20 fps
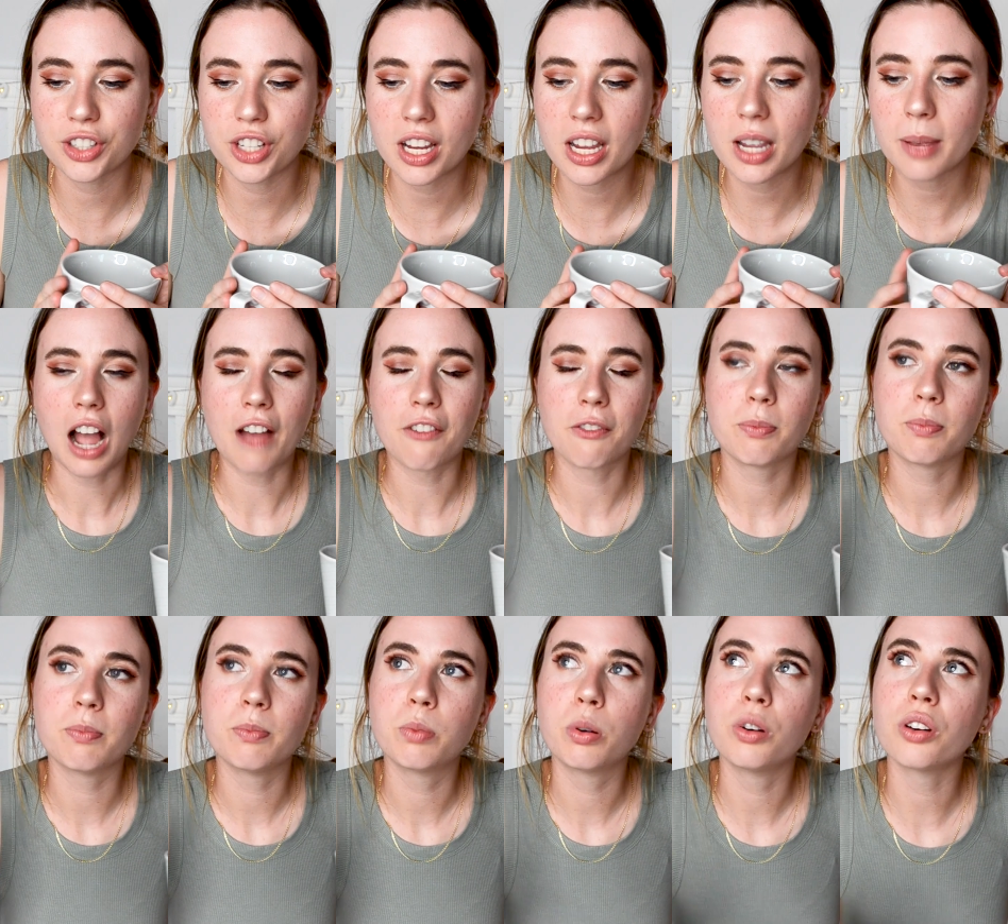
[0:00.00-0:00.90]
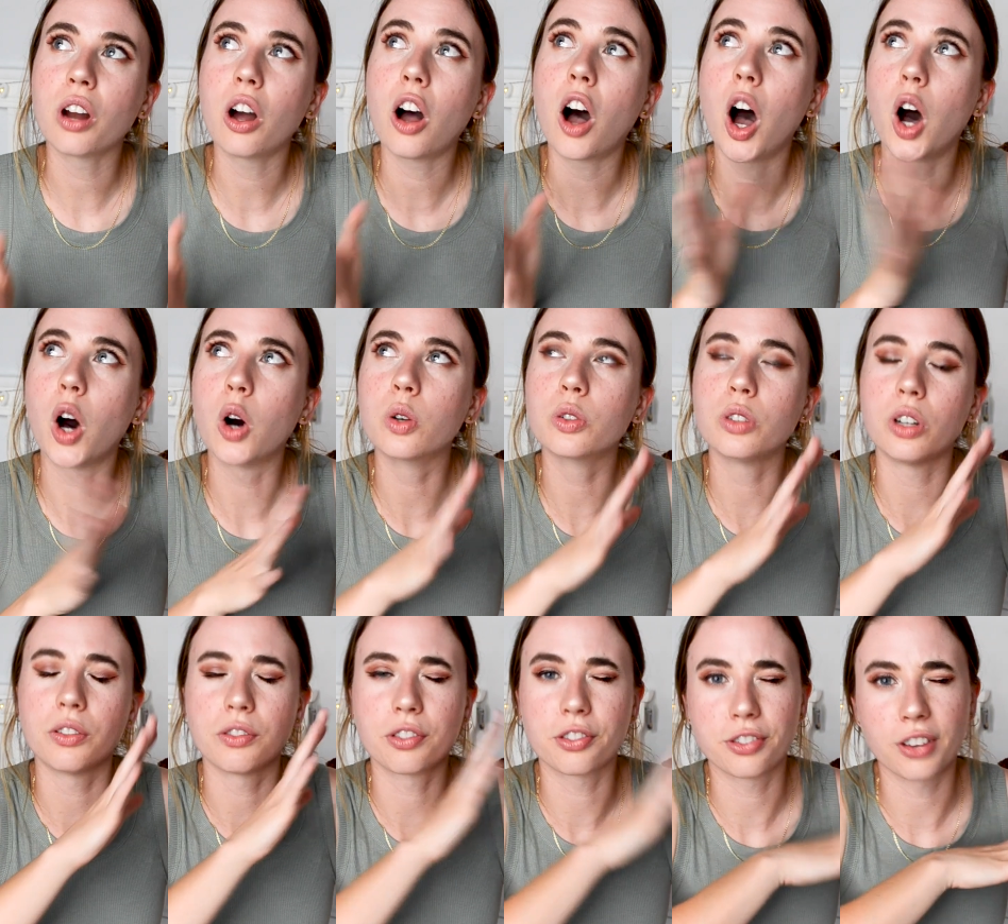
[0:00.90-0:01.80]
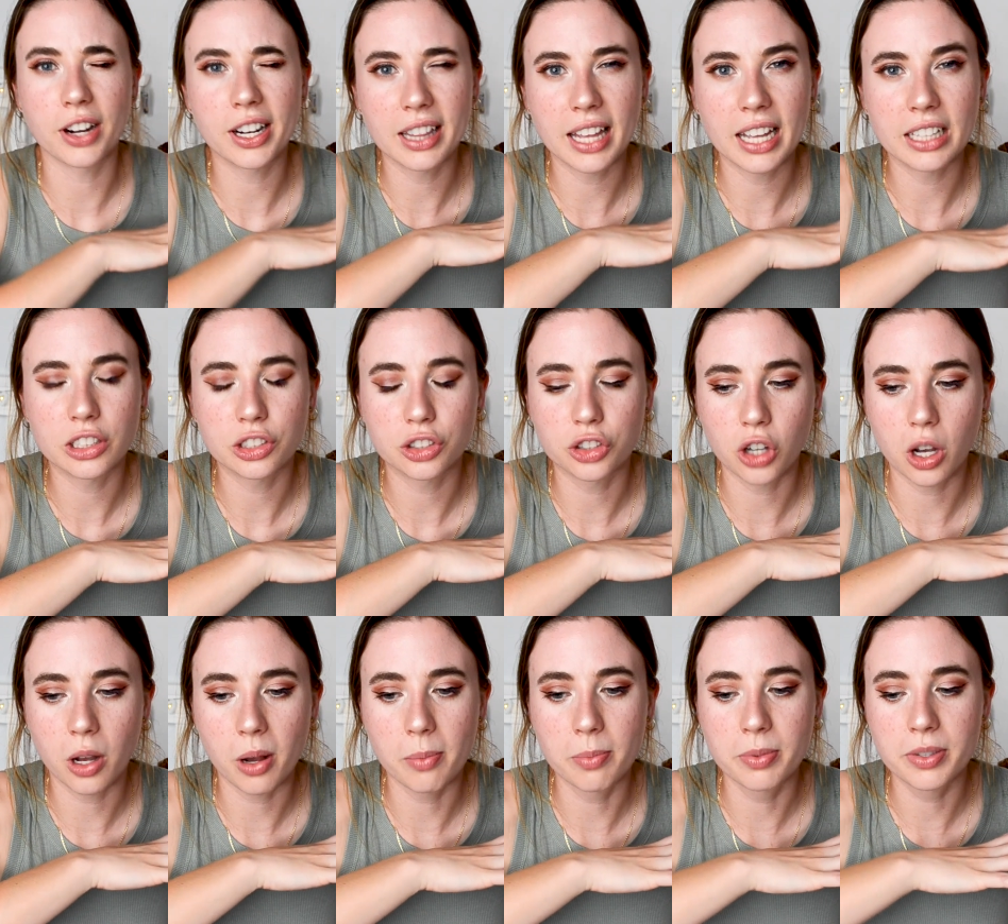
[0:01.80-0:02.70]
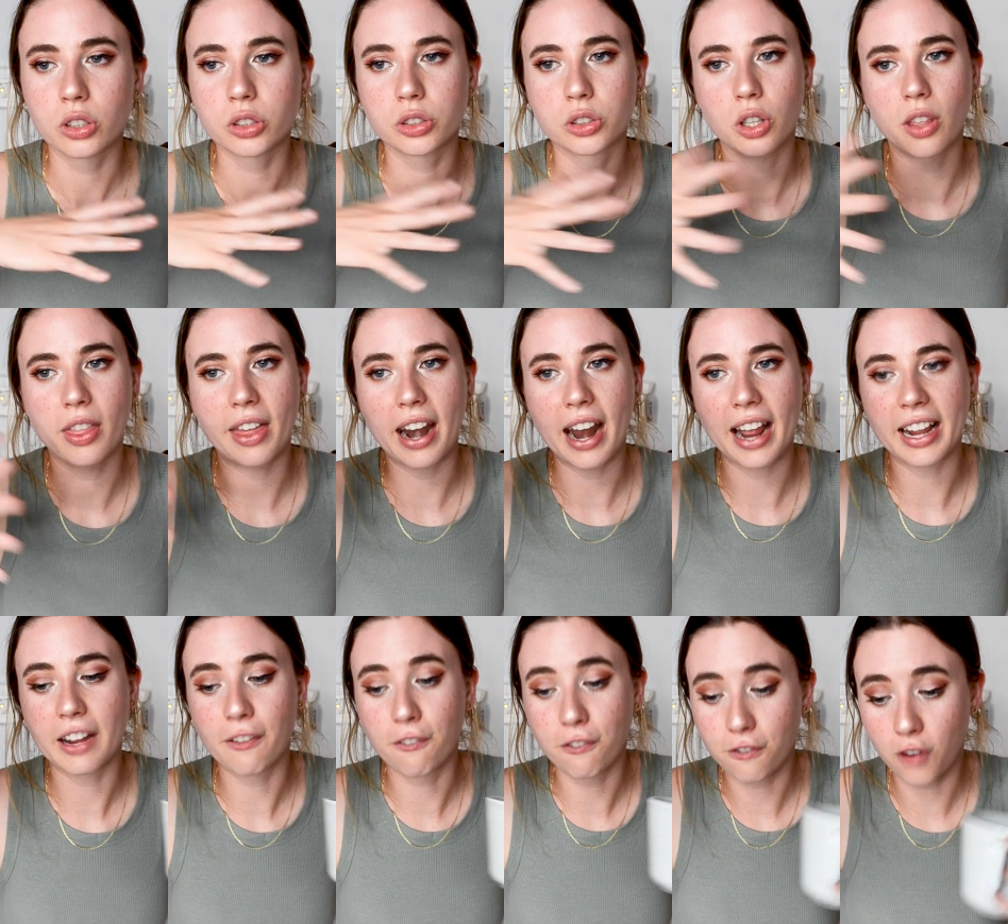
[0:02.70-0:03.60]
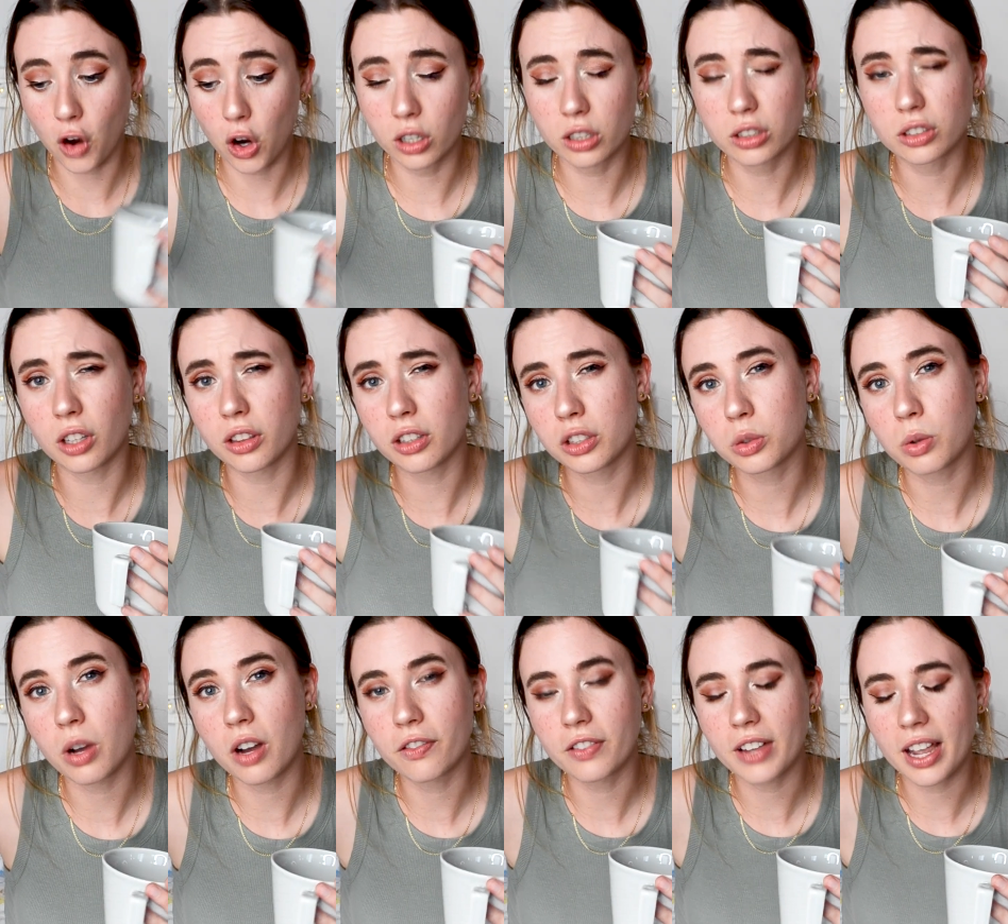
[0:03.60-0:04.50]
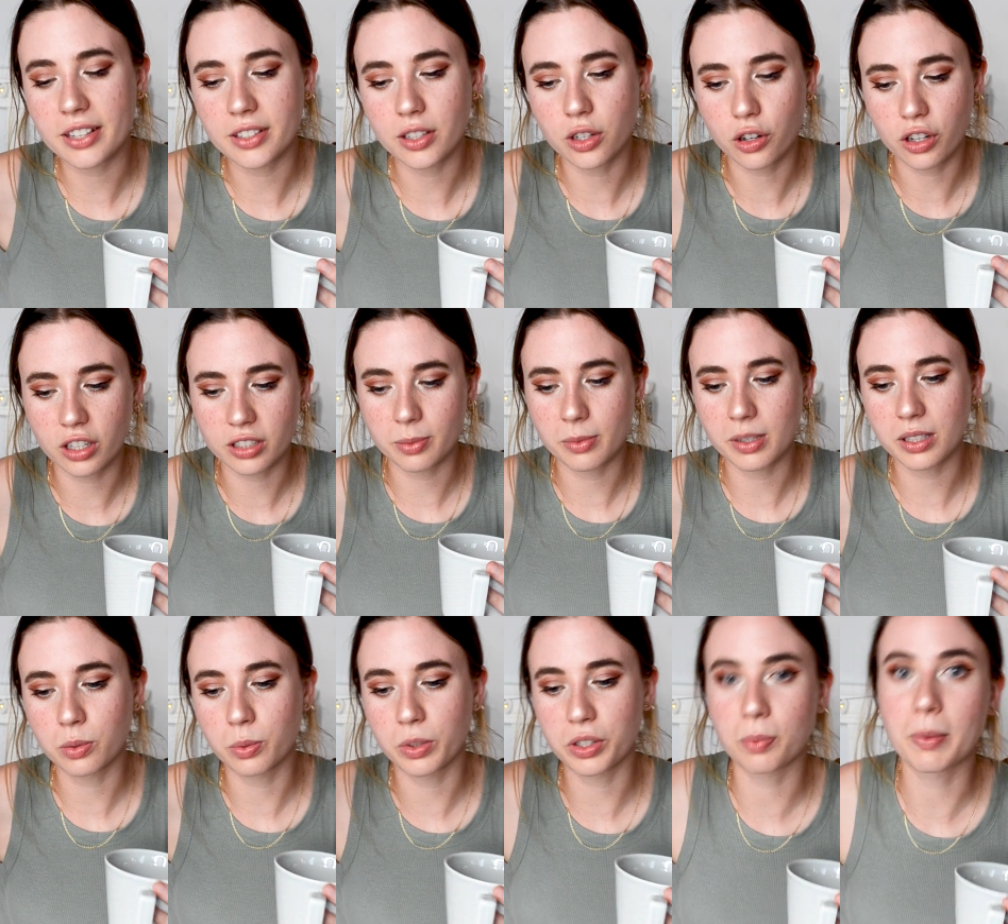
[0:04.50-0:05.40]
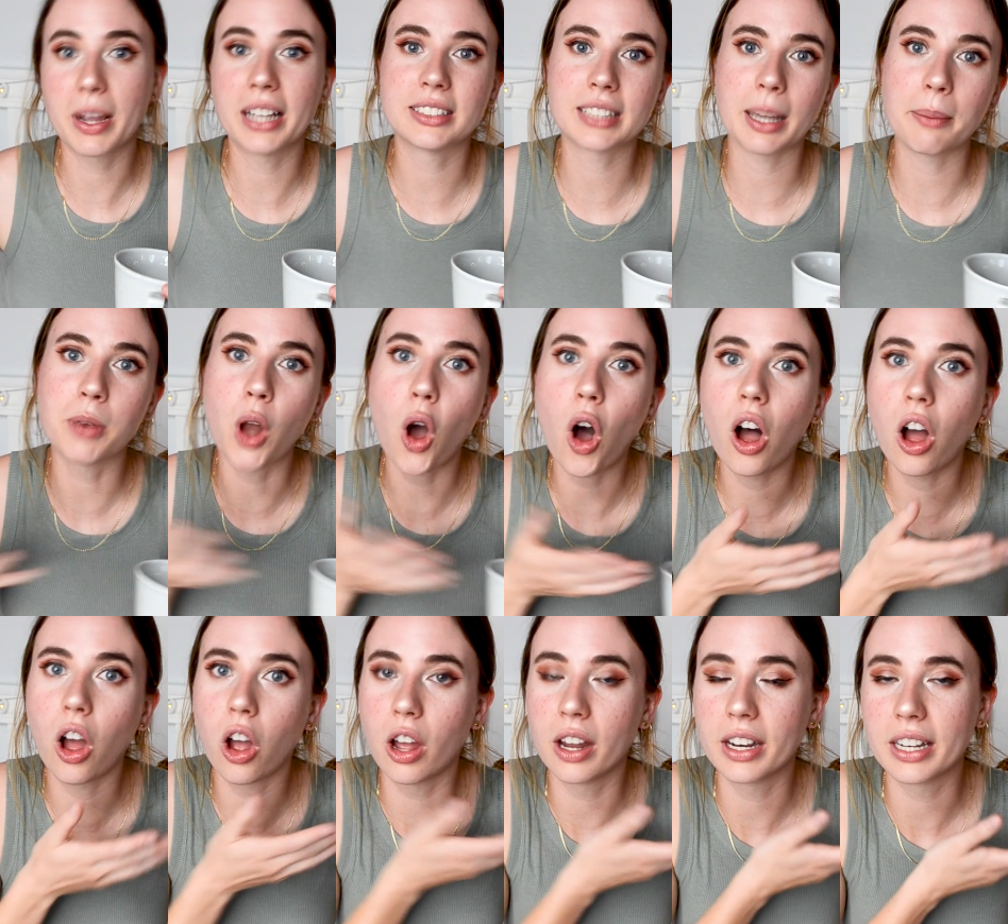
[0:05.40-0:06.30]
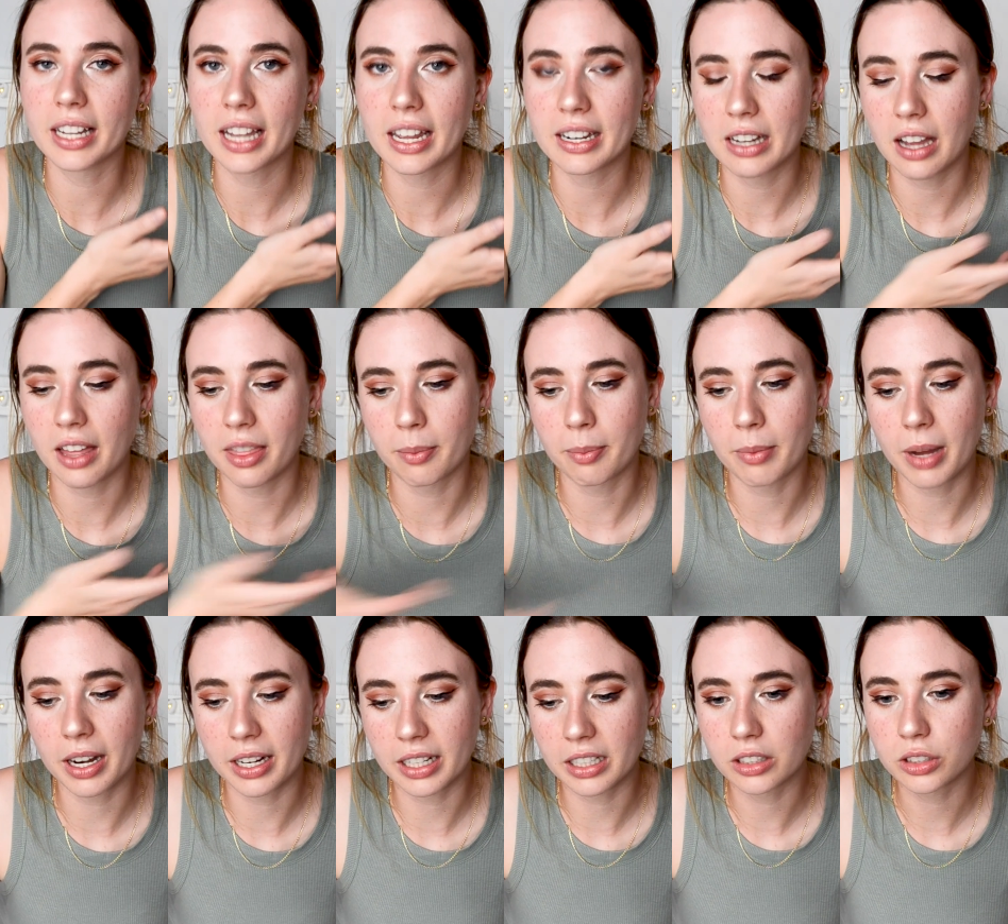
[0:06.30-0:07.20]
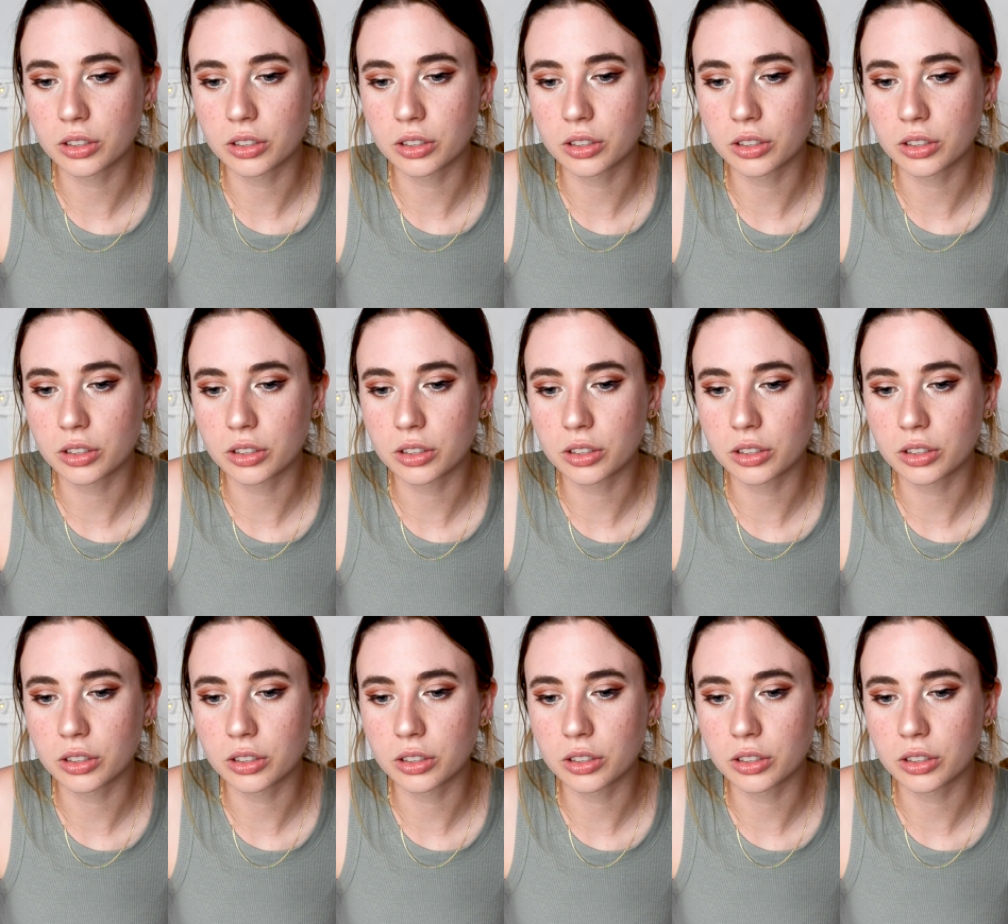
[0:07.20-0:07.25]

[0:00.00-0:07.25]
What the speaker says: year. I've put a hold on freelance jobs so that I can focus on the 12 Days of Christmas, which means I'm not earning any other money.